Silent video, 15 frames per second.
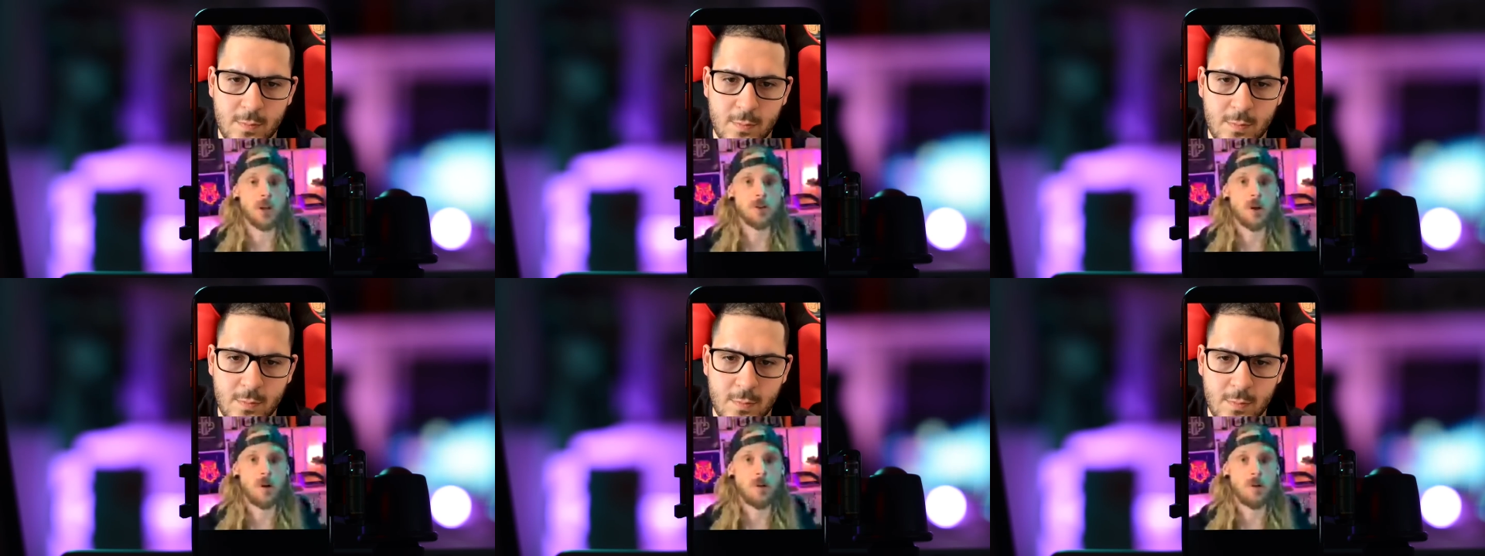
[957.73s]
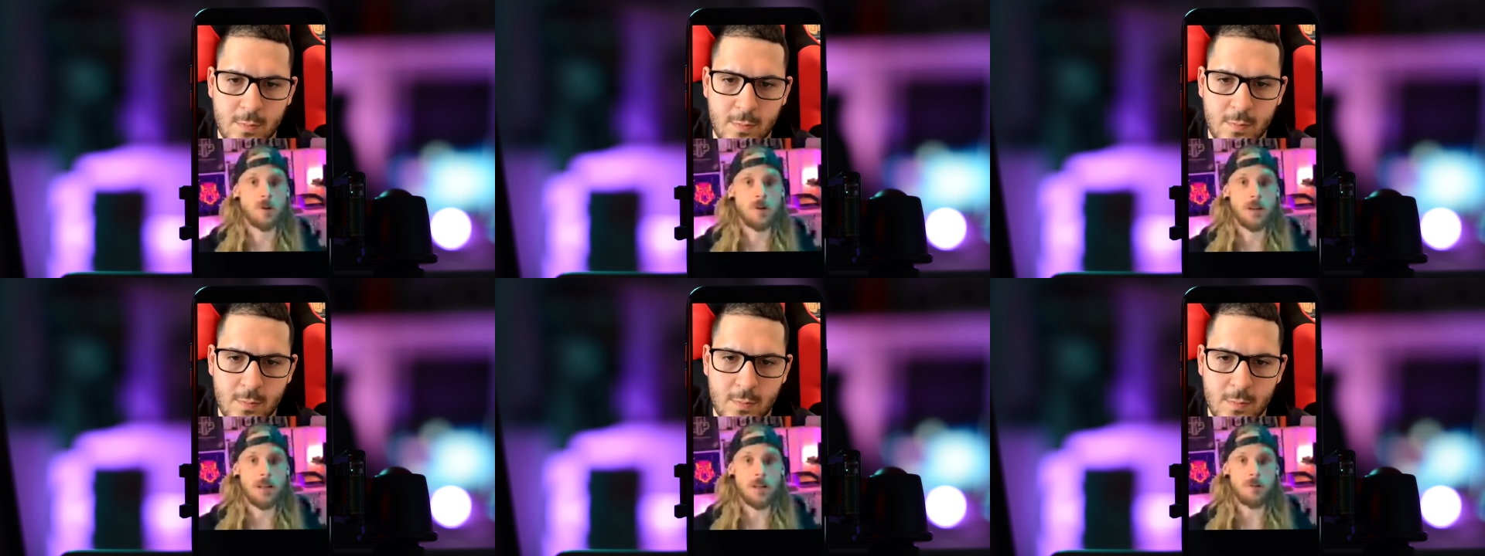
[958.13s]
Speaker 1: So you
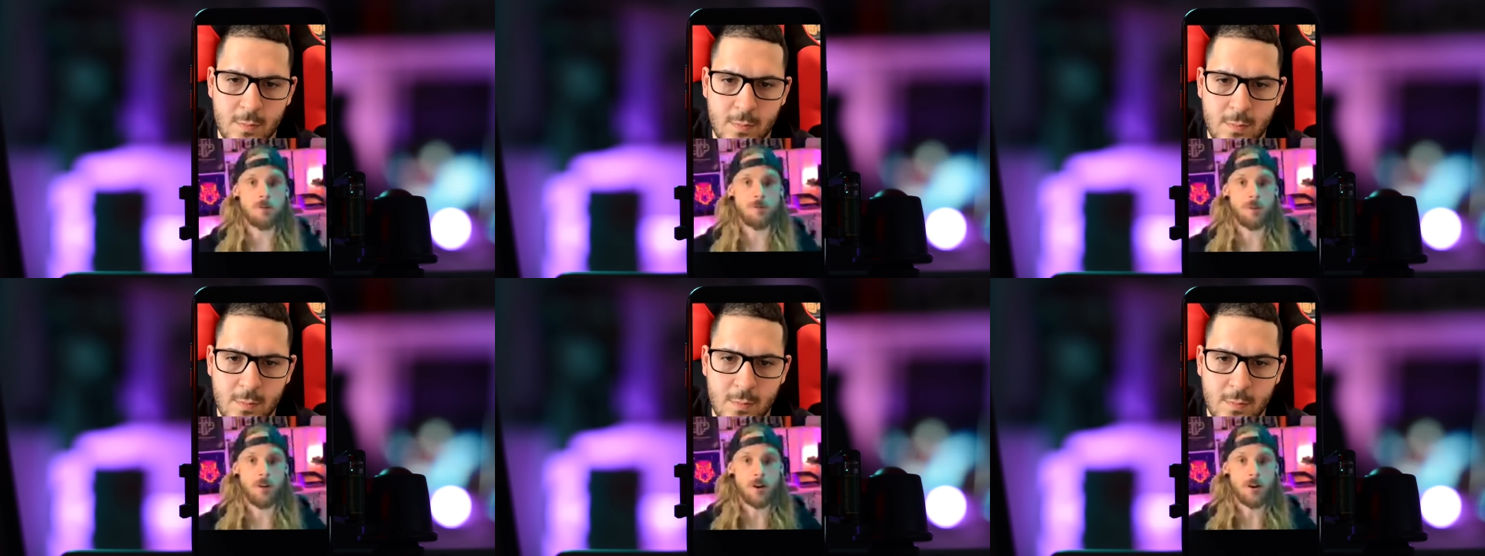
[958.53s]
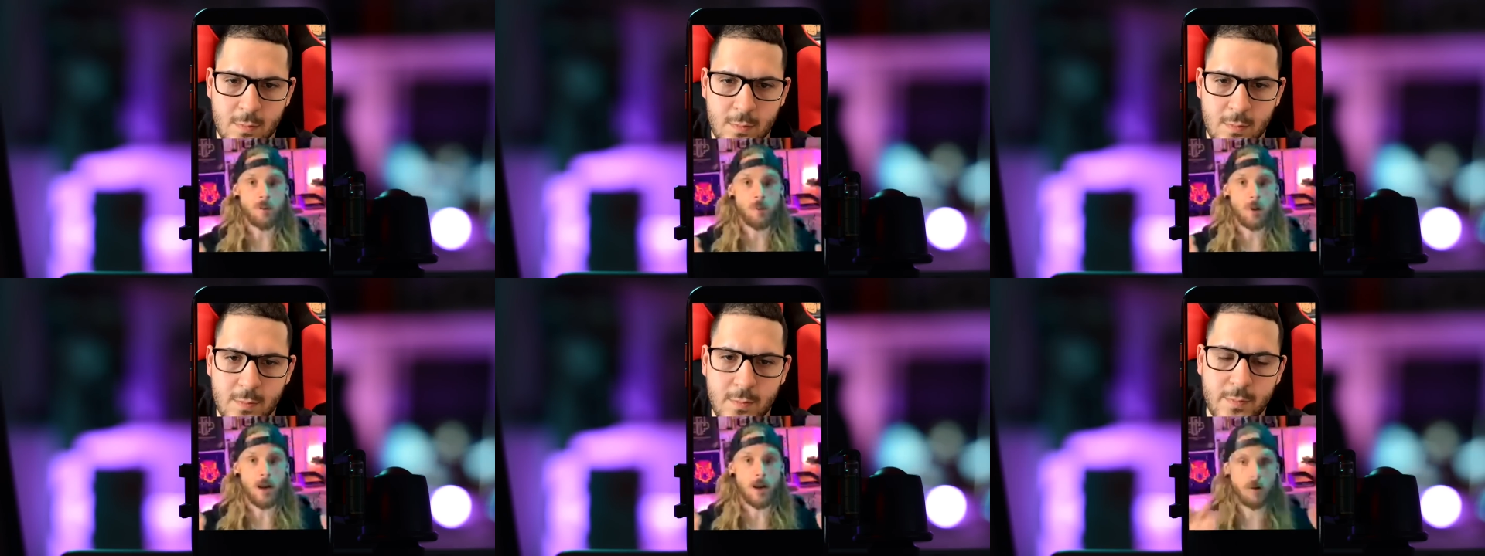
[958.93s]
need to find a
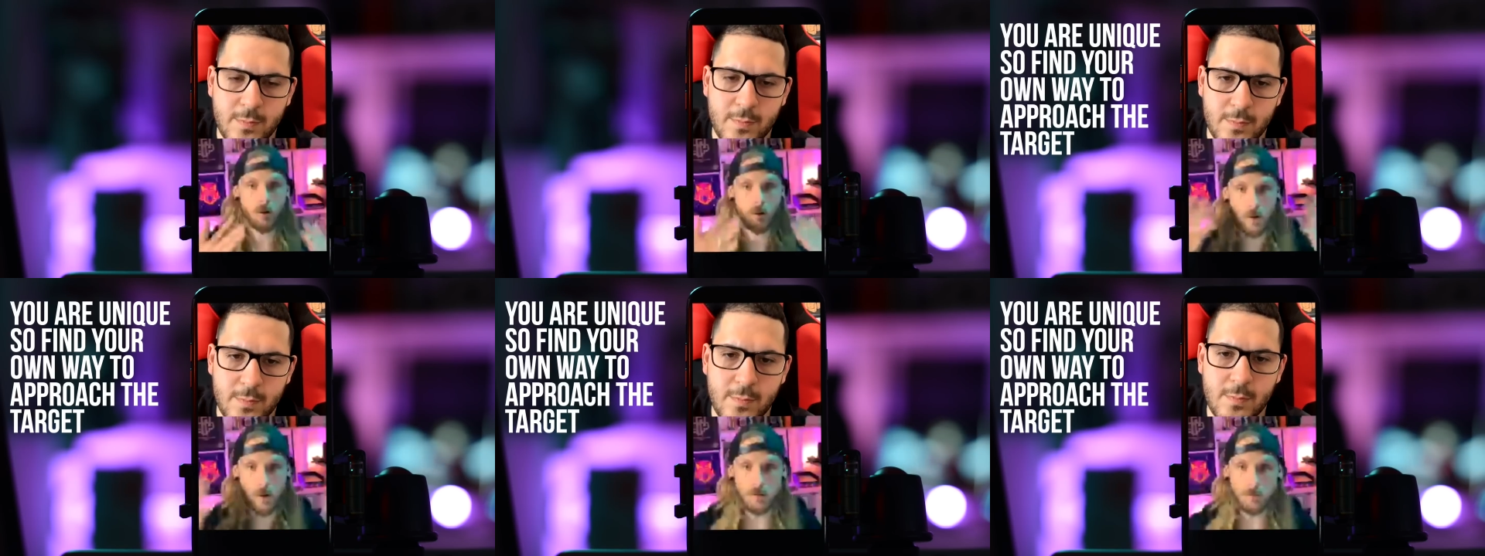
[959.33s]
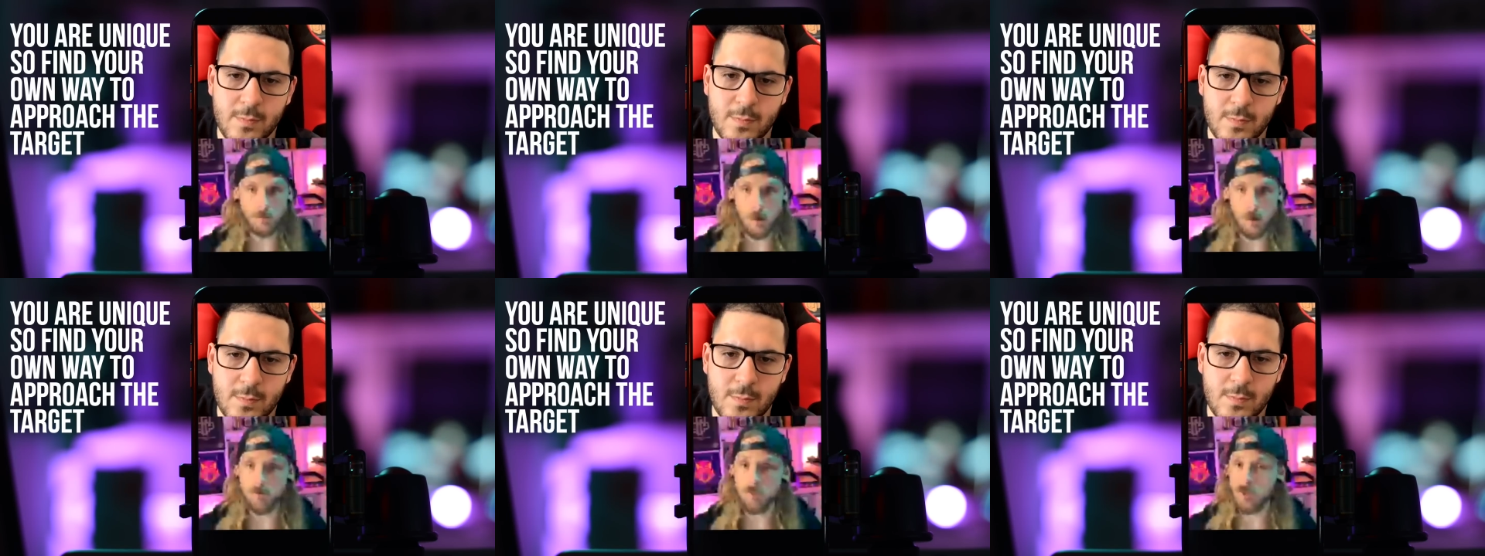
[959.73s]
way, a creative
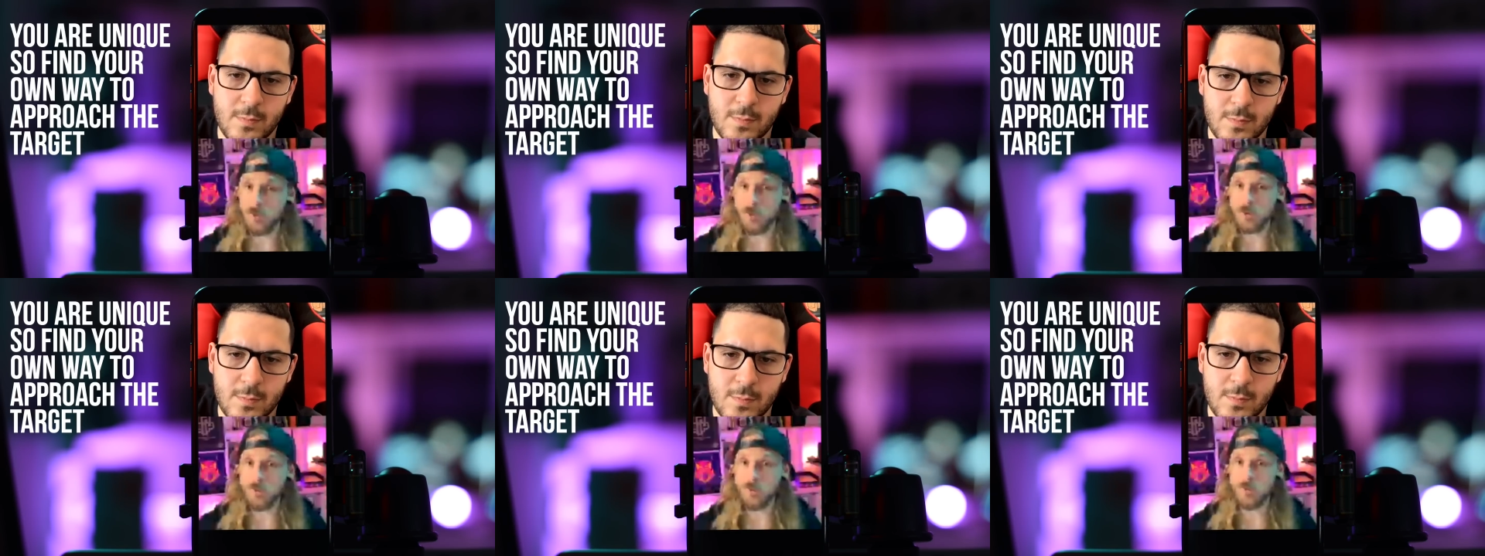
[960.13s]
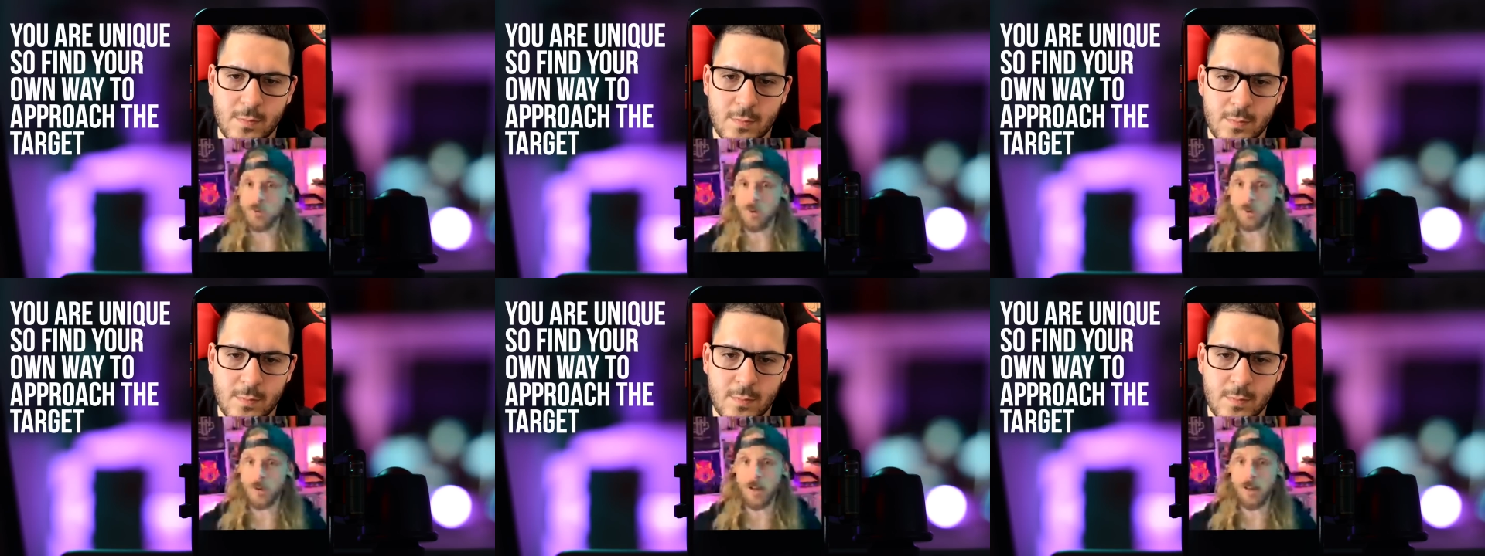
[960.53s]
way for you to
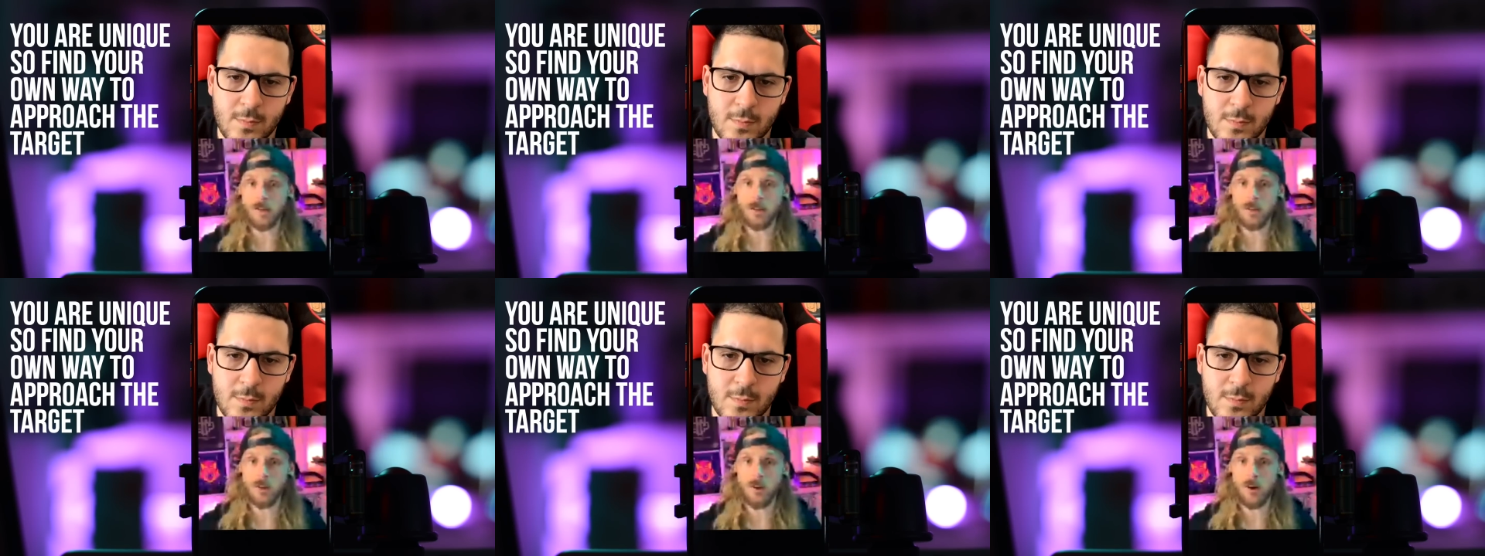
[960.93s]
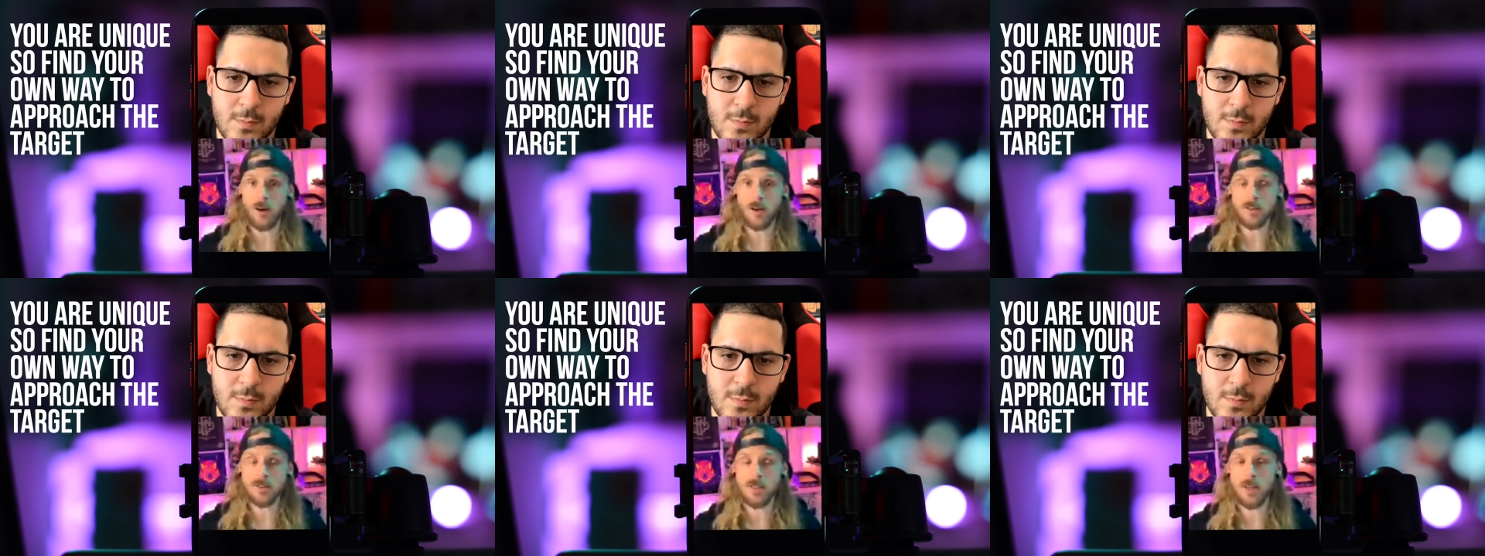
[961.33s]
look at the
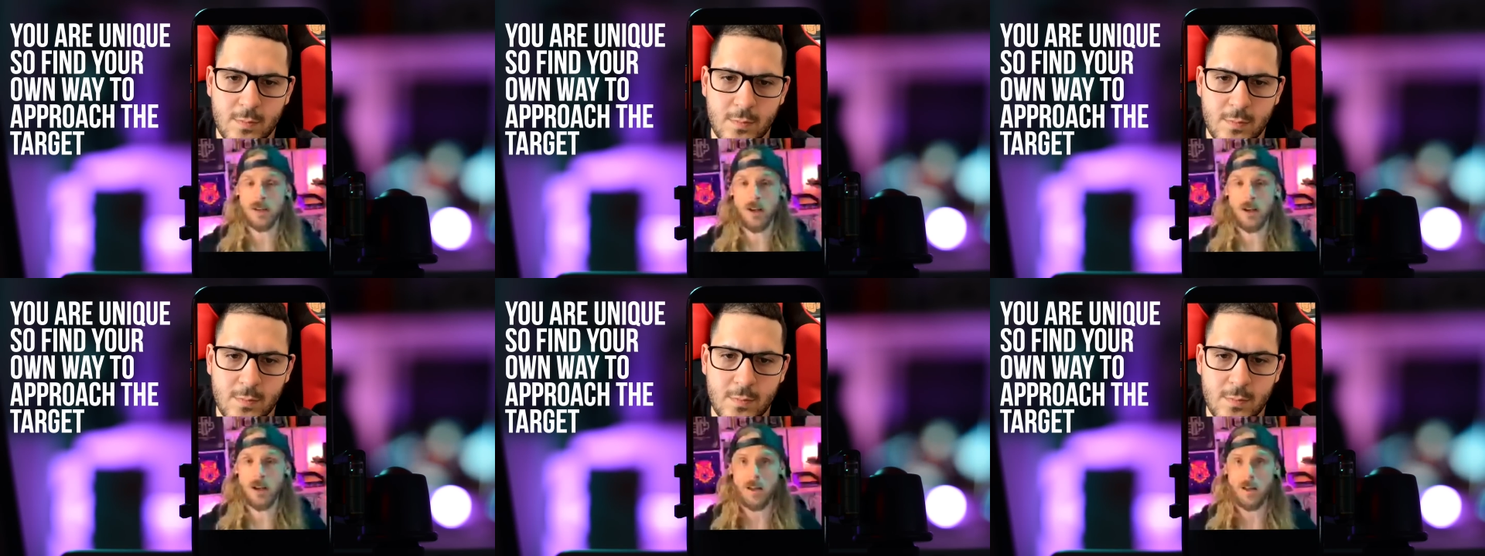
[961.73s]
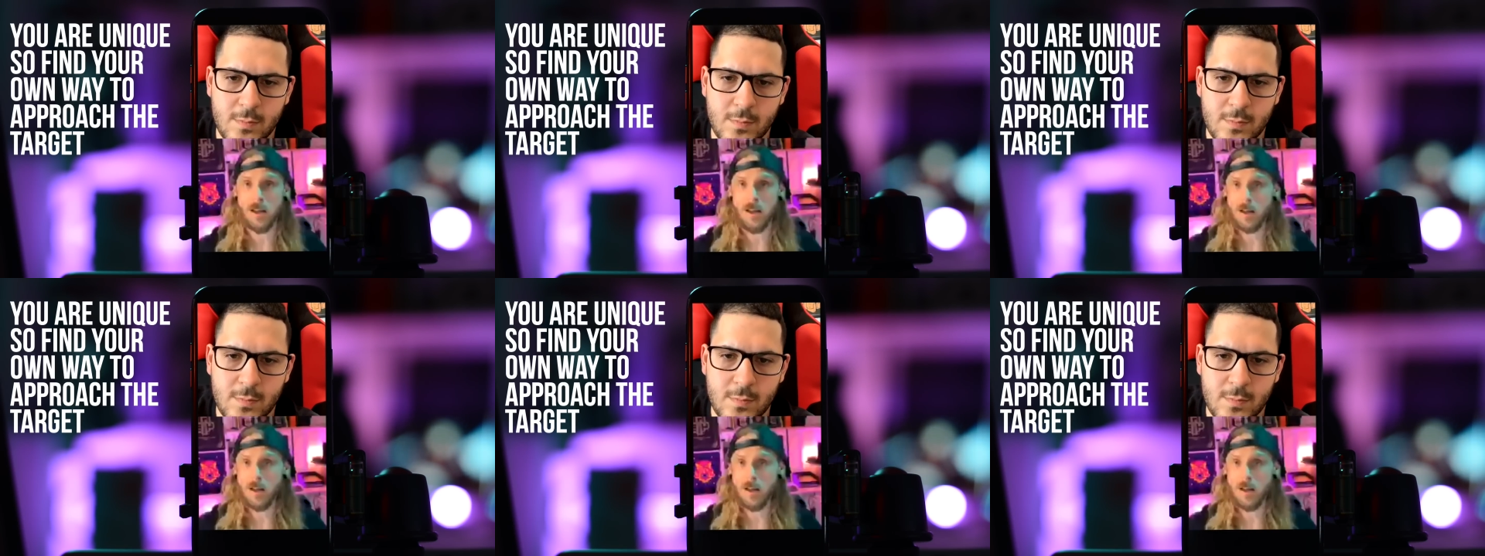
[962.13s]
targets in a